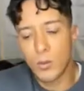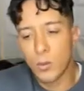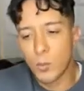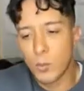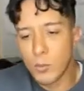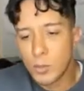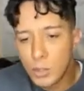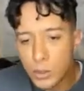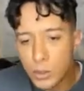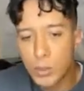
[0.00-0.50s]

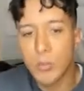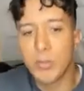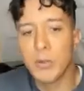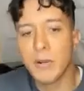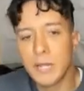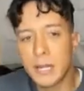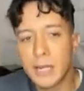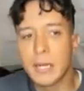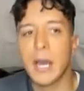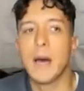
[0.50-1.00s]
you
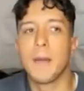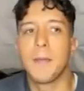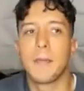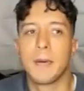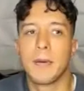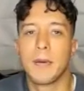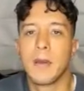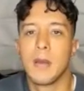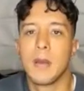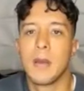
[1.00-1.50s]
bringing up
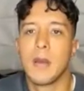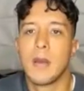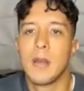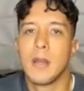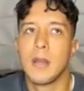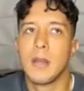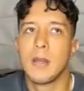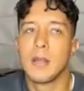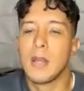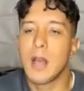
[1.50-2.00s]

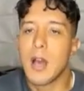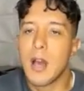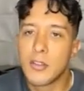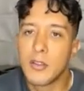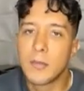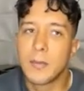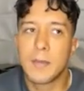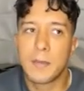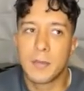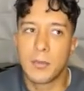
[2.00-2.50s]
other
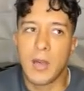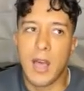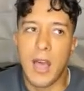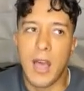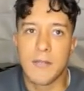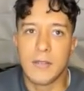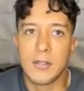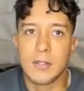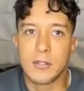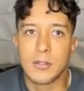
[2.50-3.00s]
people
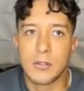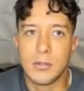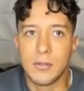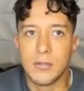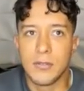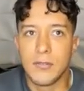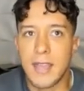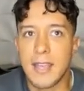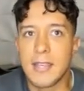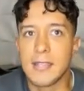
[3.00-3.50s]
having to
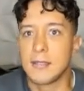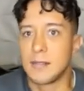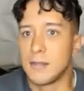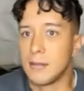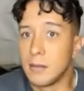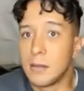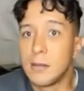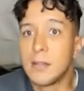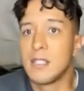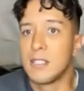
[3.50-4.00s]
face
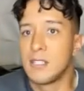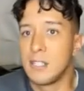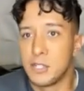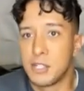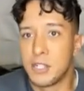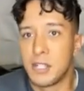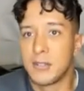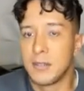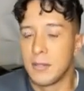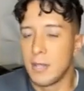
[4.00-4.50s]

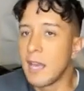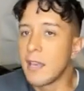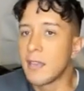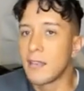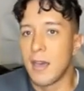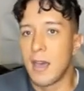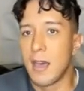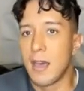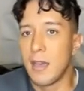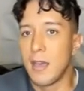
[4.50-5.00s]
decisions like
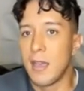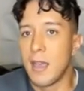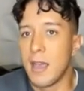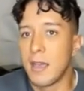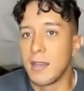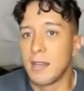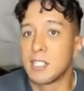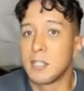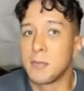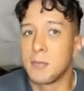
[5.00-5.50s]
that and
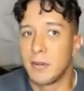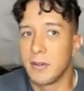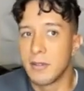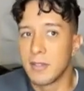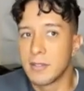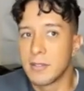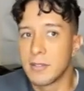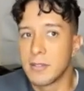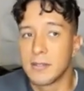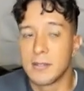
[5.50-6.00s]

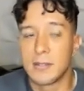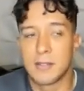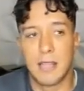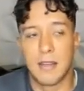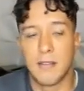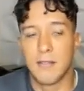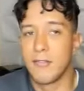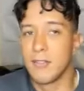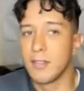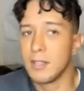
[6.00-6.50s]
experiences
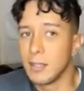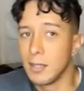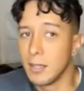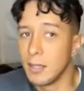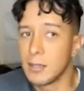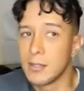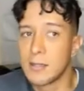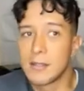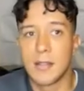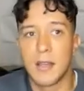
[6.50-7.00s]
and
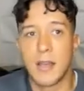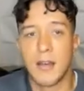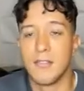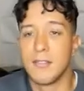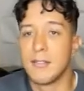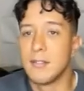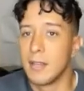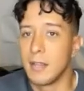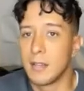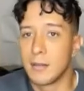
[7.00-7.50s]
feelings of
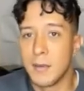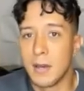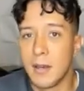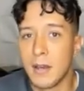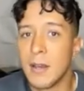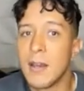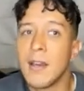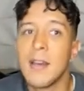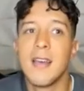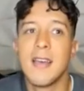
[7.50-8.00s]

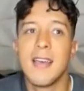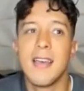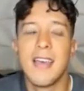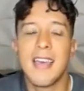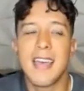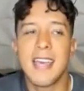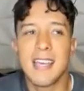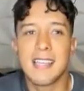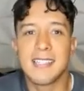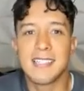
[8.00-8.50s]
stigma
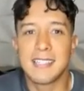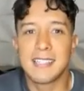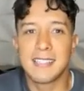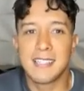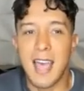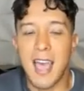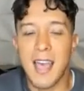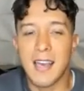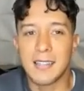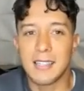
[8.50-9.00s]
is
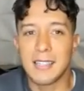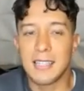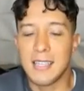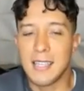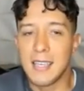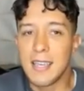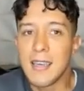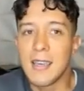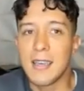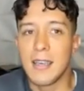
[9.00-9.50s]
exactly
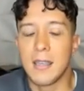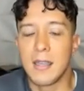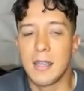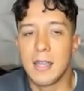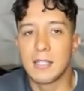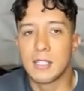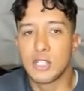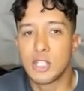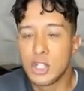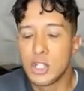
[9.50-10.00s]
it.
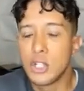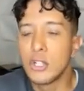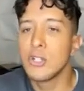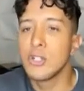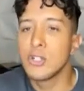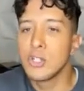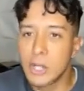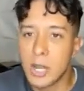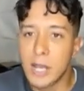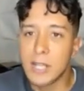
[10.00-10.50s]

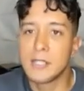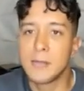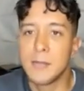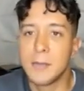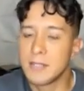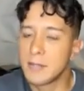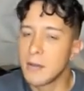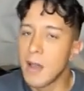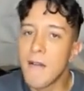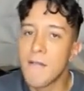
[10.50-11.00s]

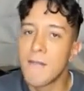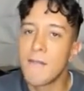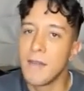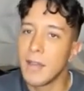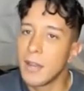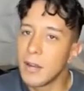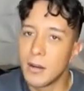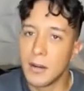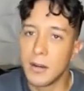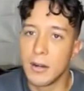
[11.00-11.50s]
It's not
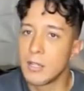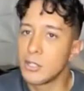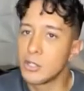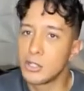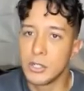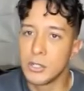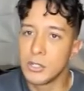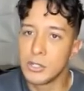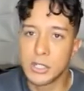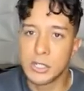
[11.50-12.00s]
fair. It
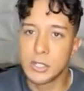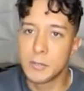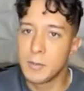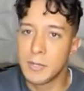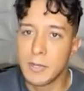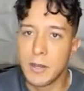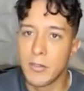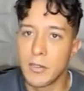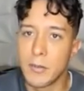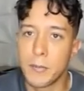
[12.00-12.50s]
shouldn't just be
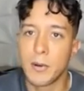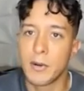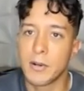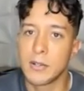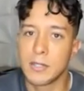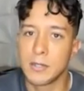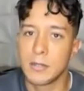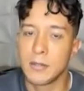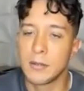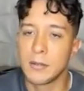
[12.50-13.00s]
on the
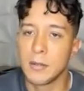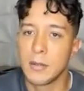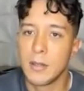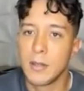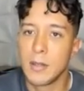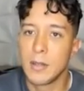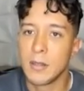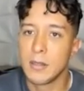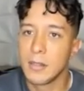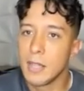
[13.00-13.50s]
person
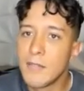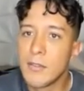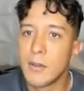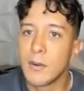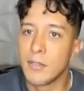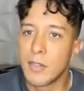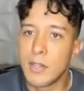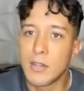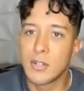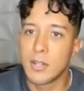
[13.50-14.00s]
living
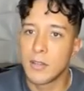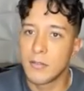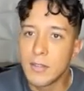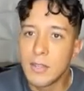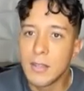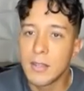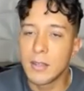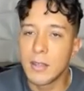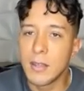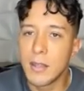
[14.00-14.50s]
with HIV.
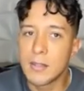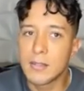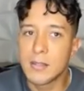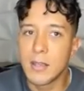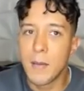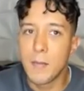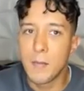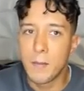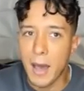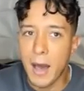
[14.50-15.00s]
It's
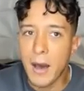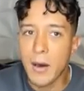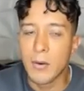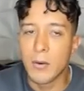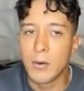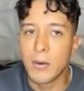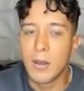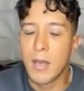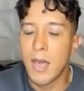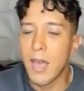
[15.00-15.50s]
about
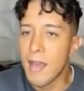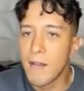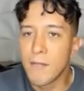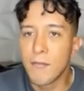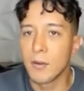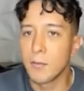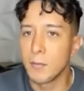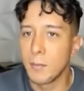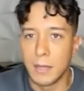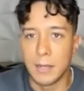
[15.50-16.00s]

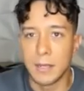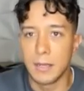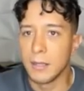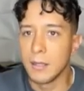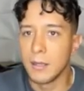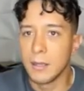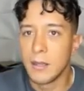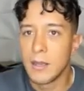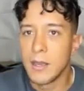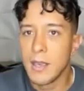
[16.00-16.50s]
everybody.
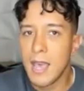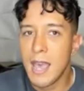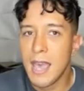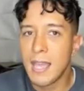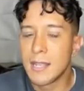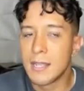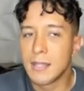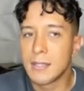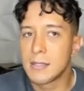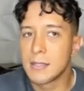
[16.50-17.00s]

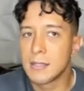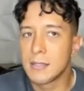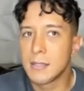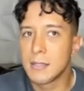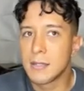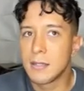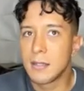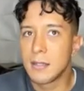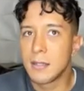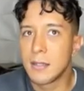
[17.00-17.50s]
And
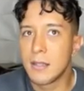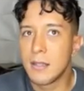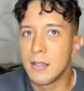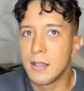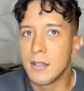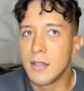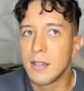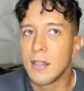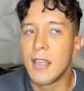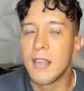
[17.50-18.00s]

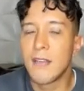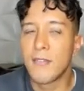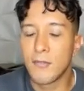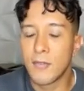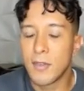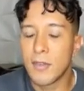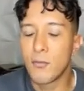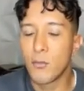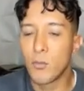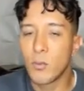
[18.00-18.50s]

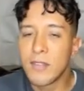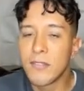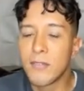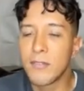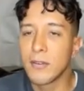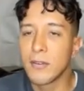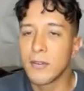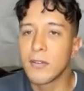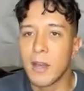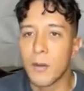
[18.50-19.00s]
if we
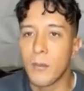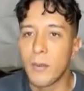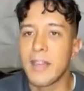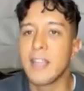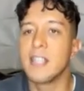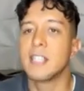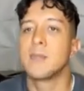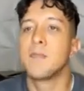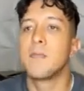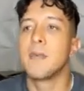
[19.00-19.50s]
feel that way,
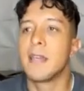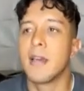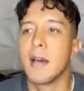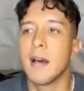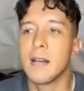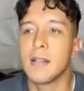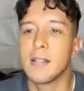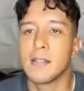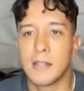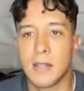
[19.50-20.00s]
it's
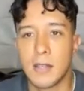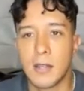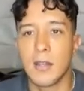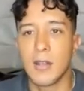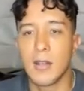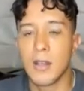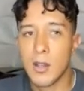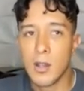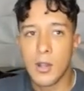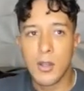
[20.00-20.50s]
because
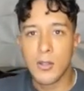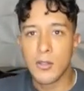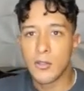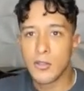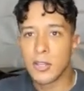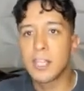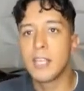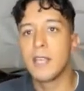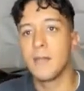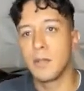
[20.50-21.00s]
the
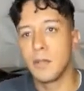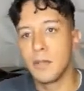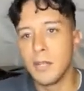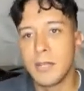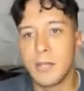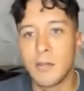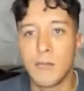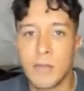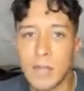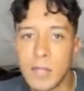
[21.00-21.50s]

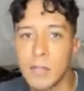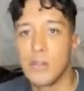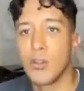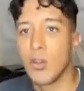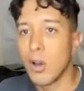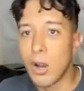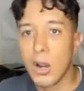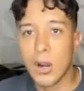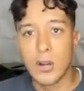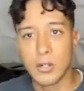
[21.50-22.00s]
community writ
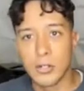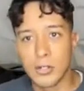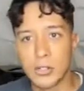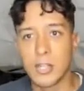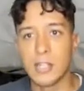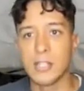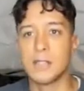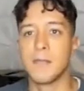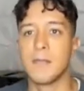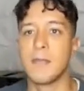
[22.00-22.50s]
large
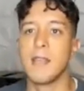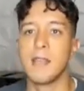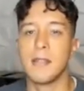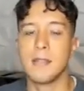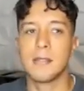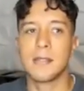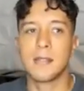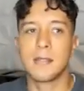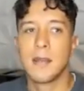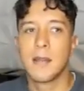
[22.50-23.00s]

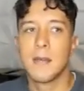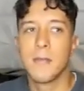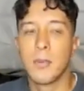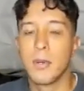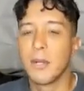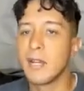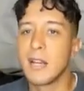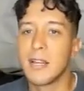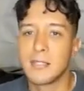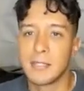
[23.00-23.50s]
is
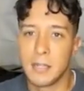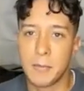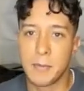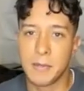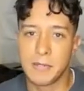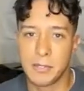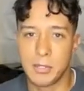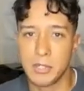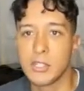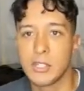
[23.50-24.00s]
putting us in a
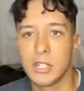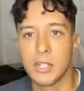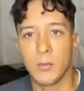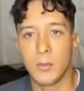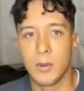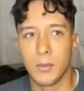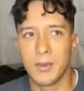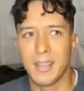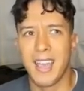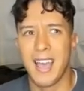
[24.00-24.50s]
position where
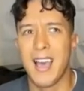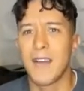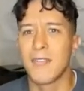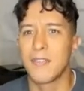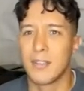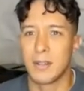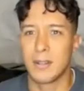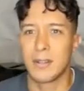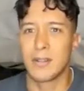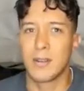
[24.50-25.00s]
we have
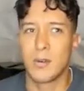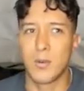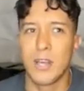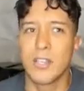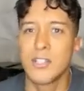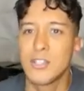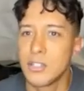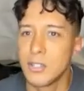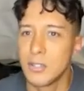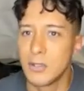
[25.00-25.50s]
to
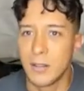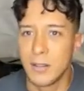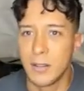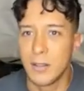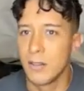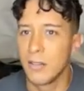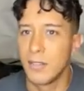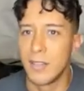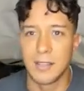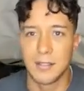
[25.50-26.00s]
question
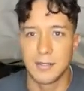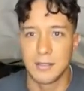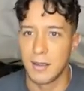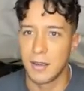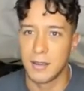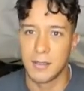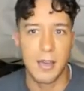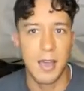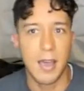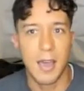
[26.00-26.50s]
things
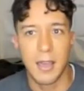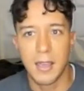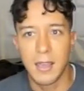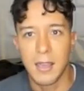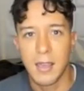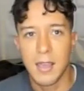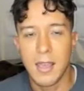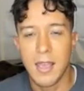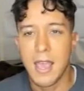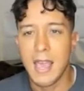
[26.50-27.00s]
like that.
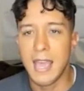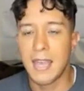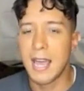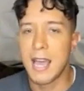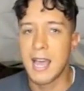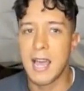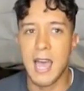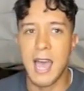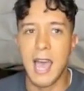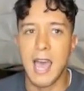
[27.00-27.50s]
And
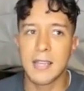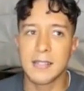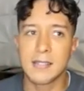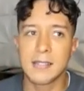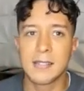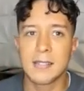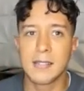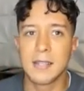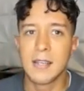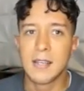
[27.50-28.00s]

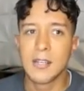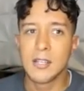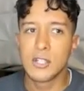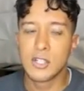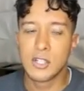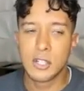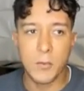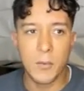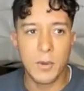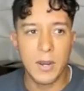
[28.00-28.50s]
as
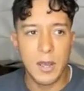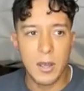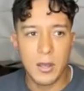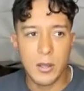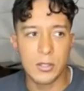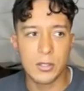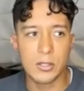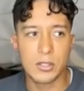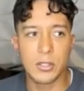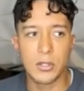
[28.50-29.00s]
someone
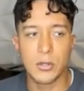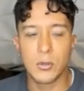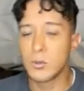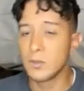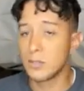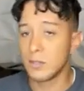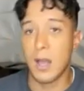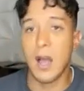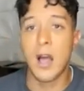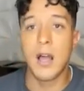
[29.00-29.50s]
else who's
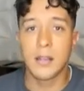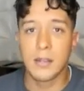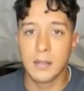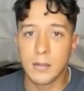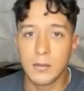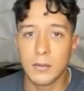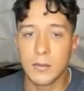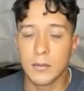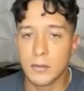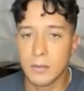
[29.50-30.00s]
not
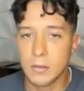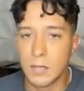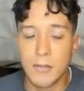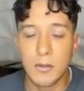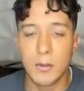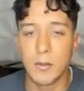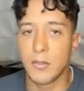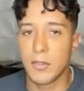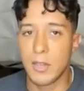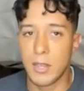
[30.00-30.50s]
living
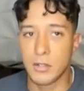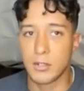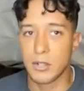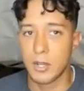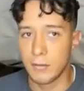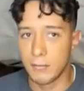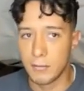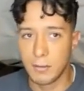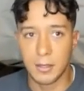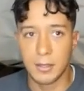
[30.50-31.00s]
with
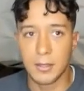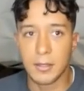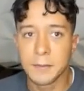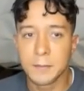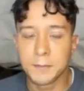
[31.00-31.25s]
HIV,